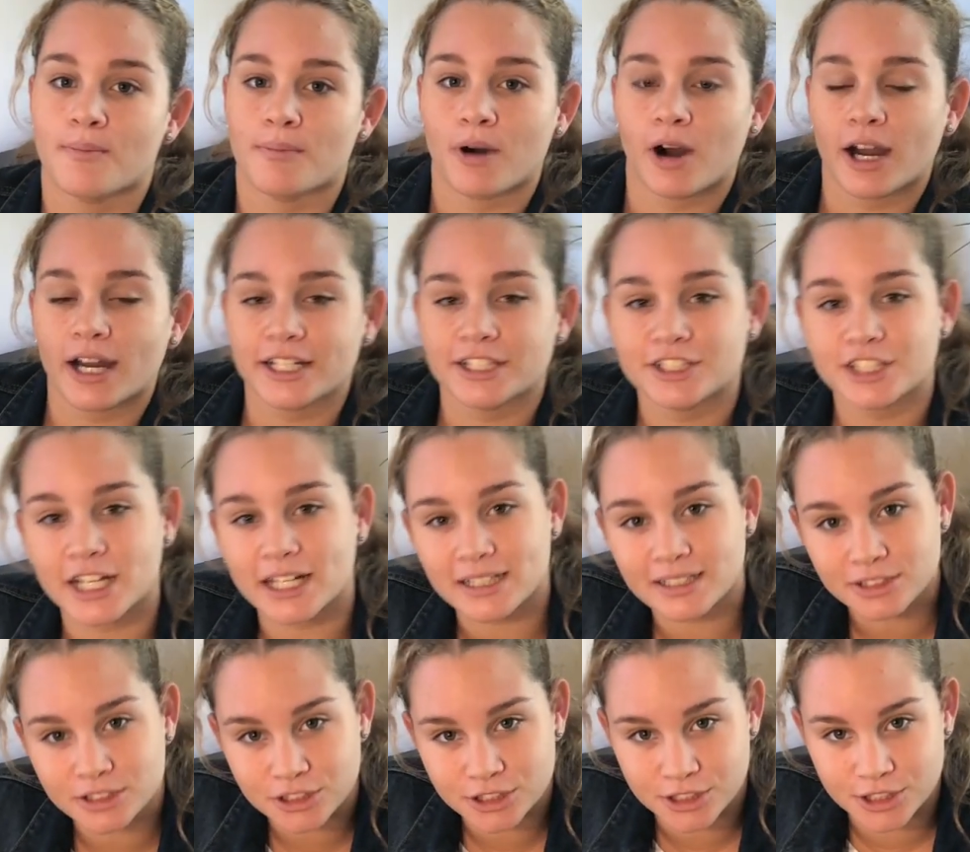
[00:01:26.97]
My
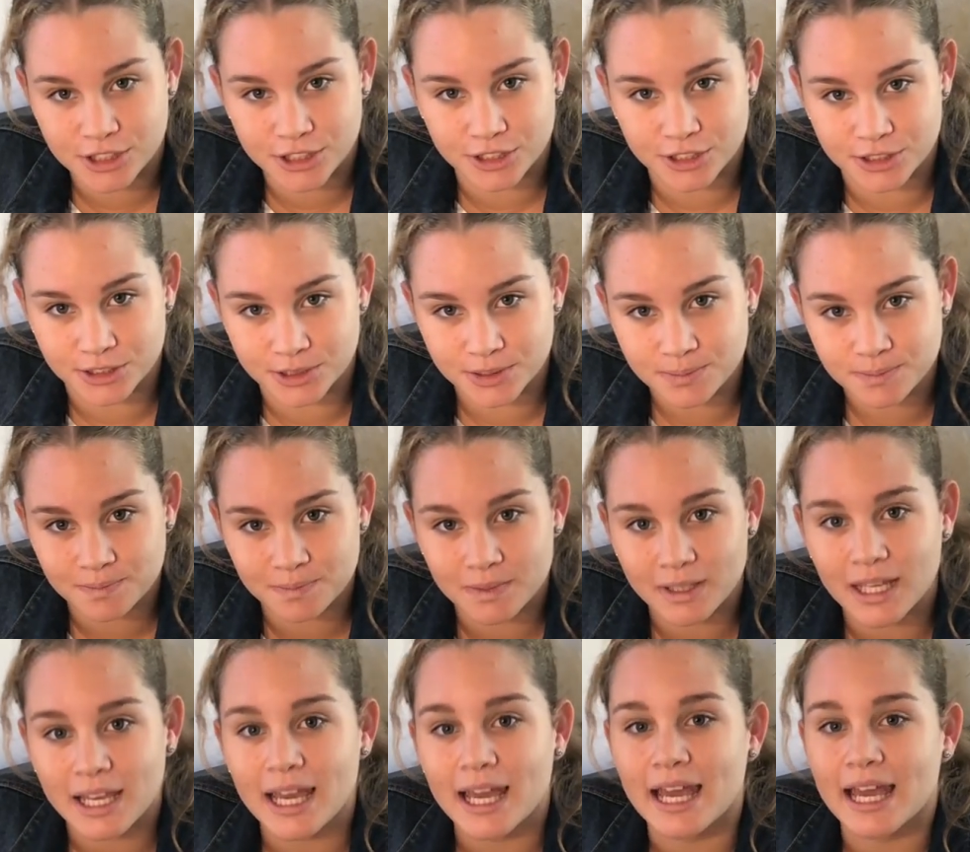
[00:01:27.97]
challenge to you
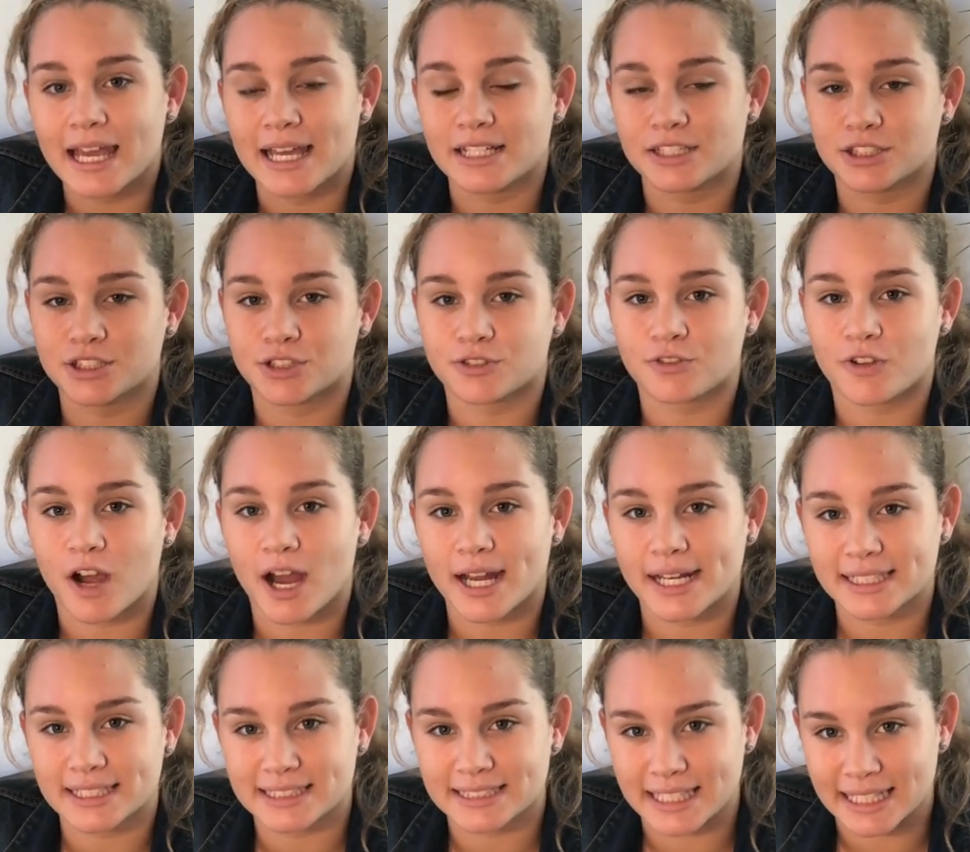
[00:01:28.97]
is to
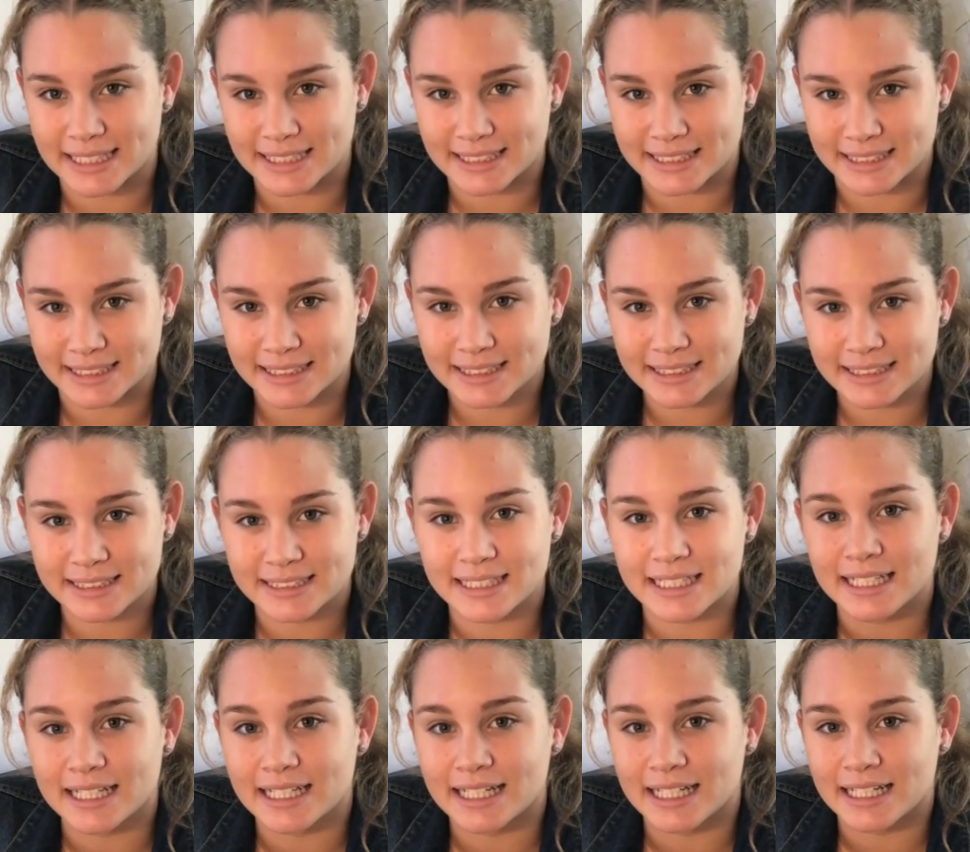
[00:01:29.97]
write a sentence
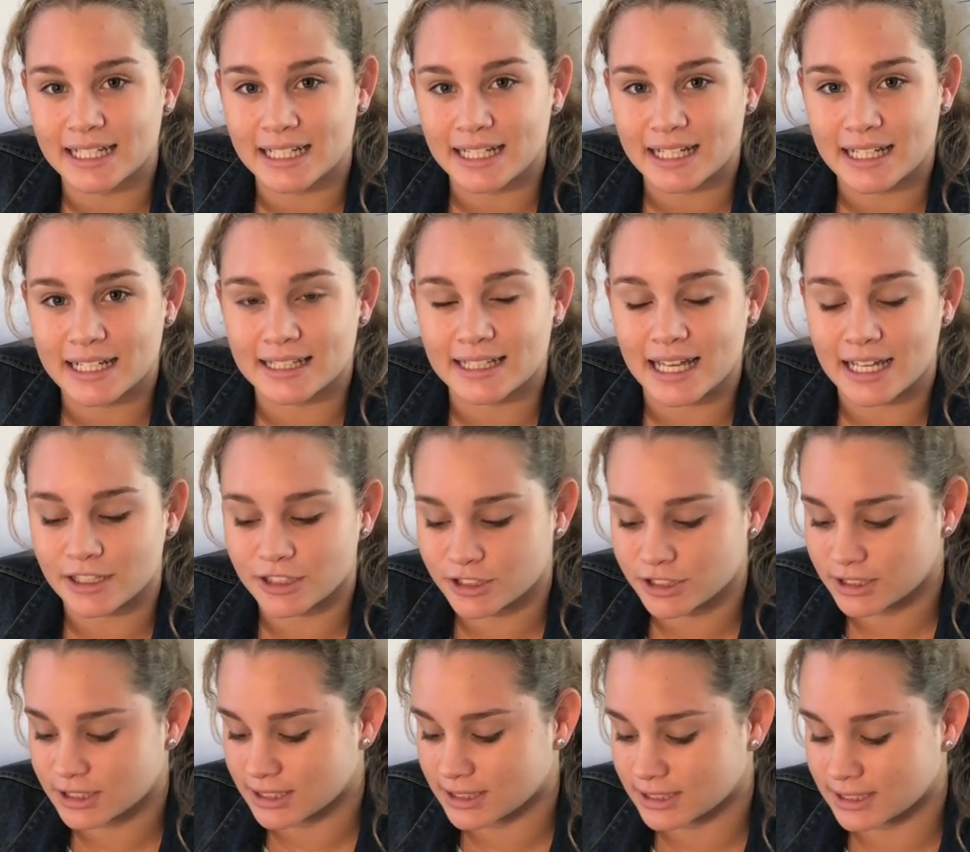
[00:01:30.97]
that
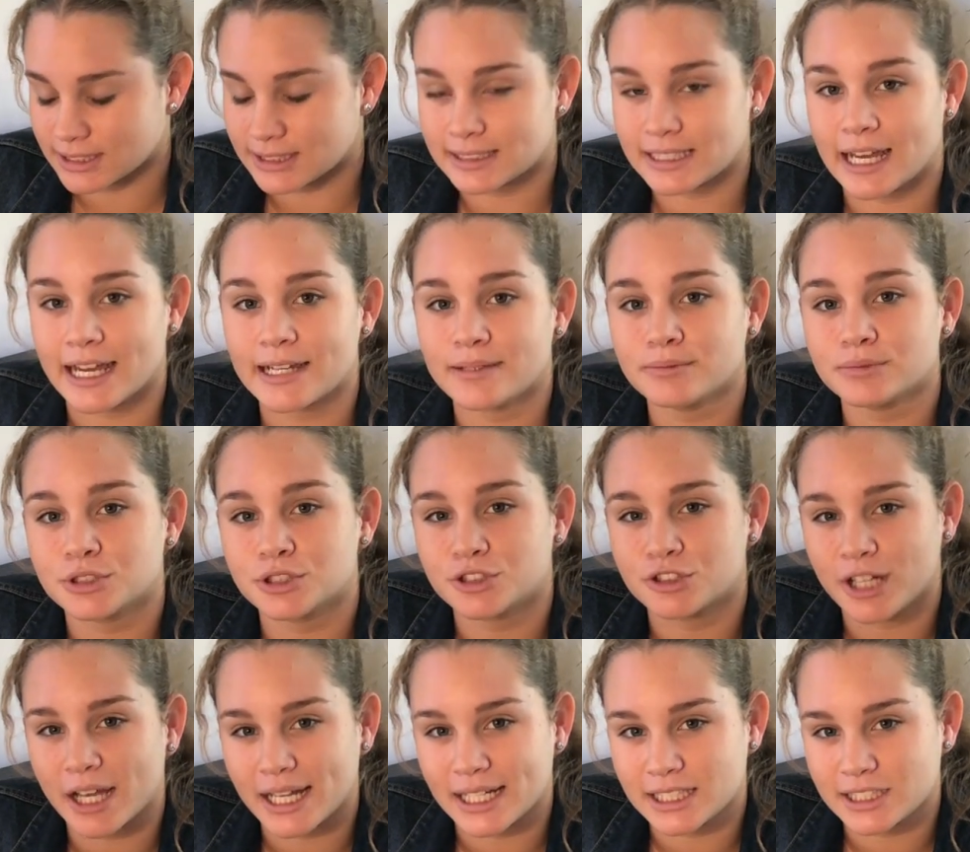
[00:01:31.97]
uses the same
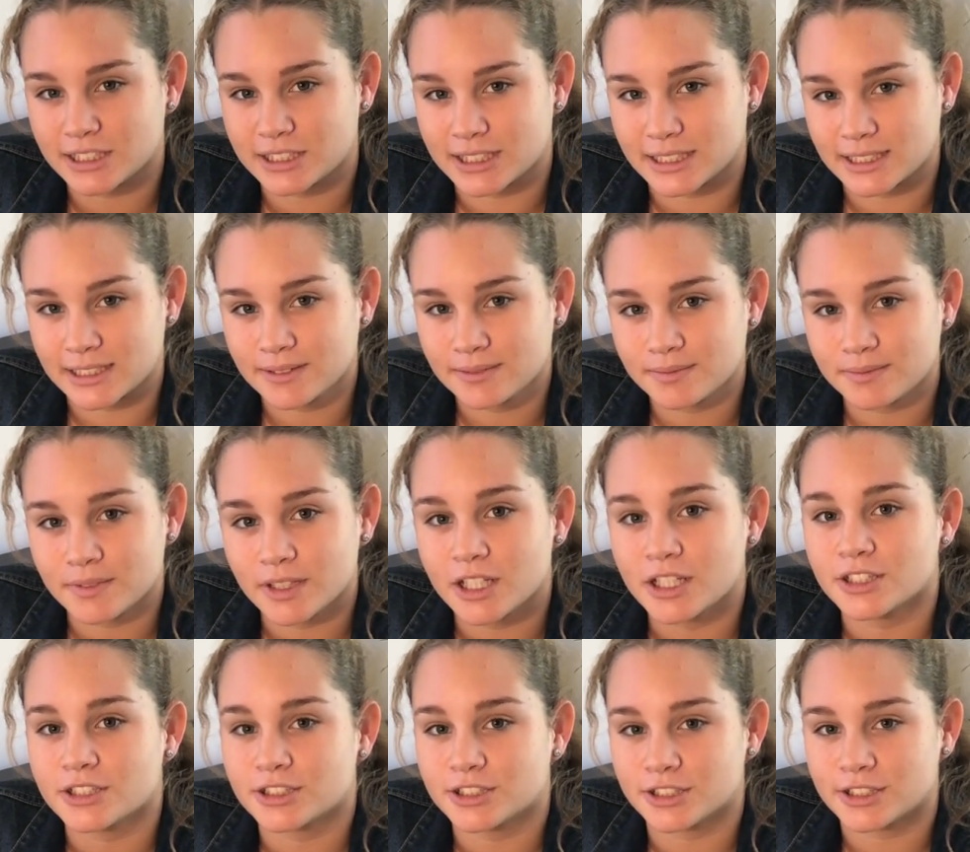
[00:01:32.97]
strategy
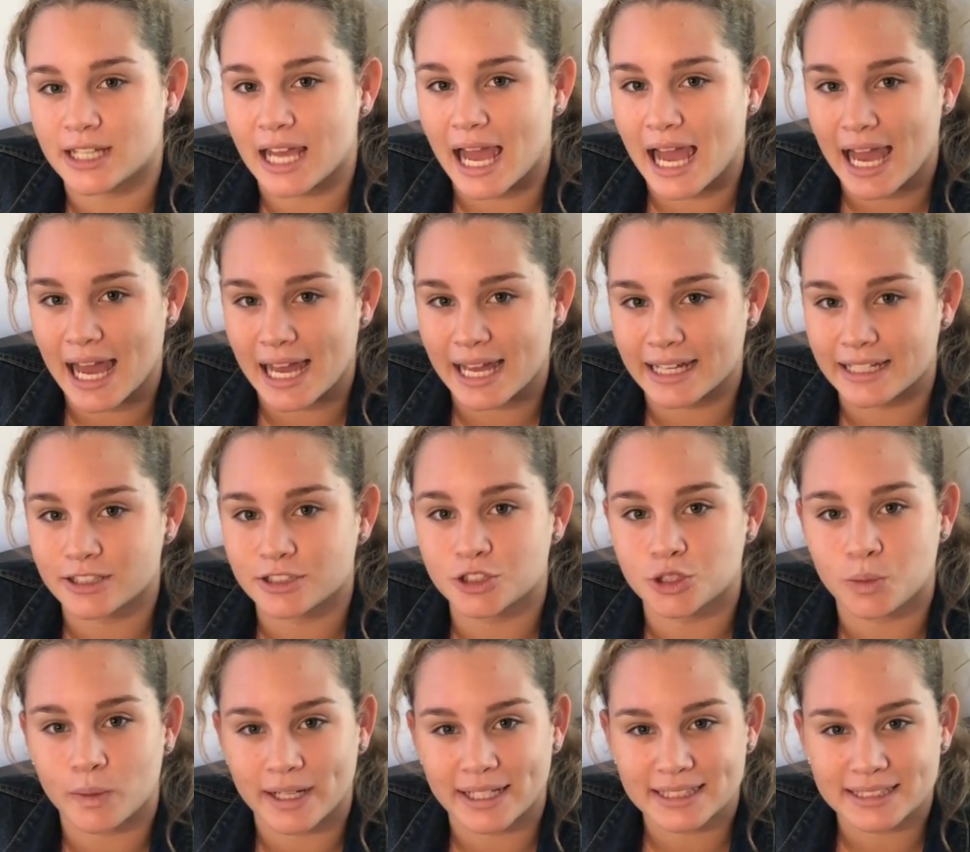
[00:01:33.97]
to add
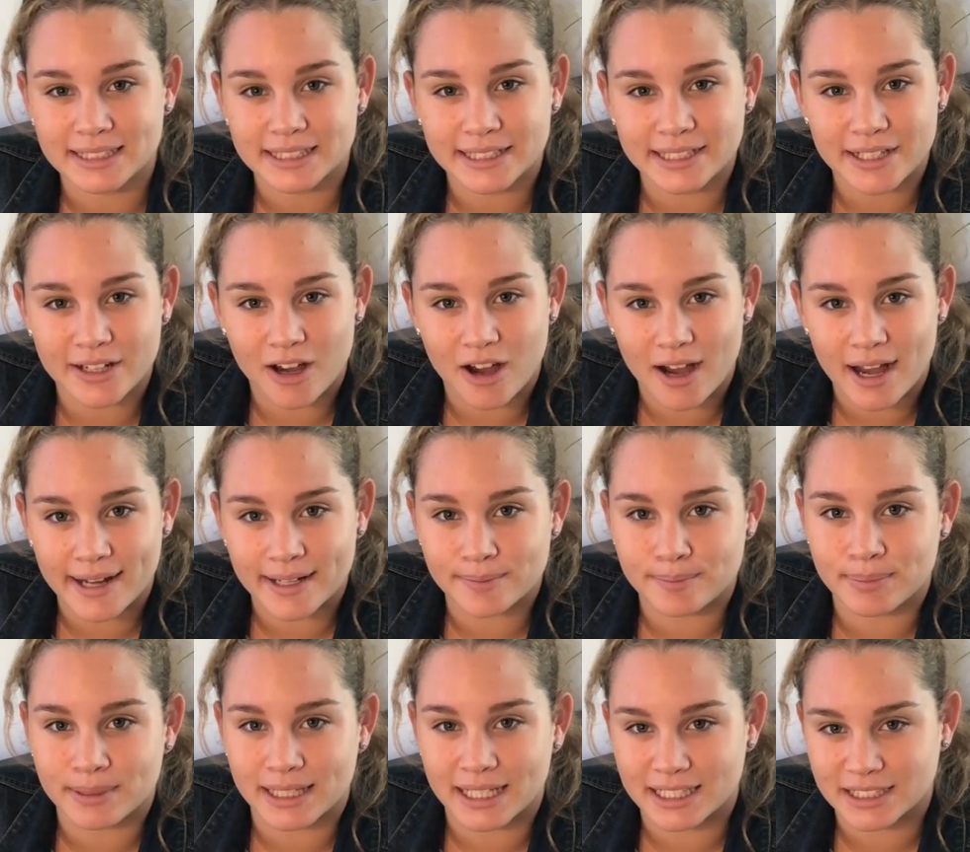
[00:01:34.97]

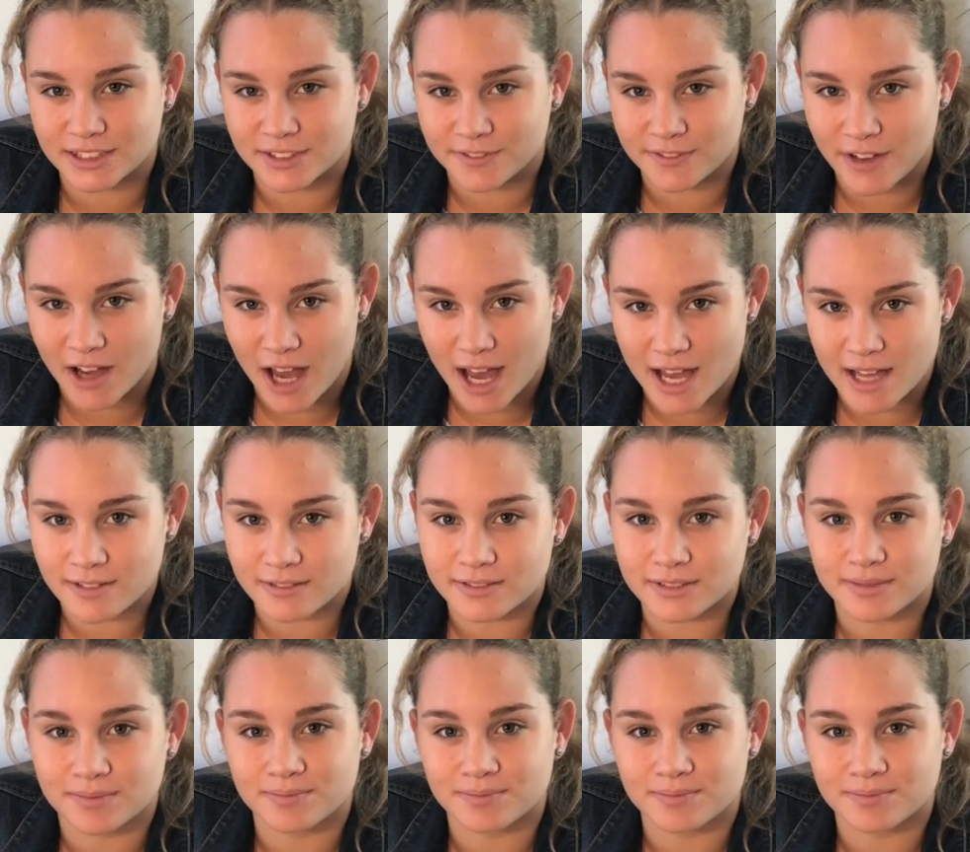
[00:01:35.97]
29 plus 5.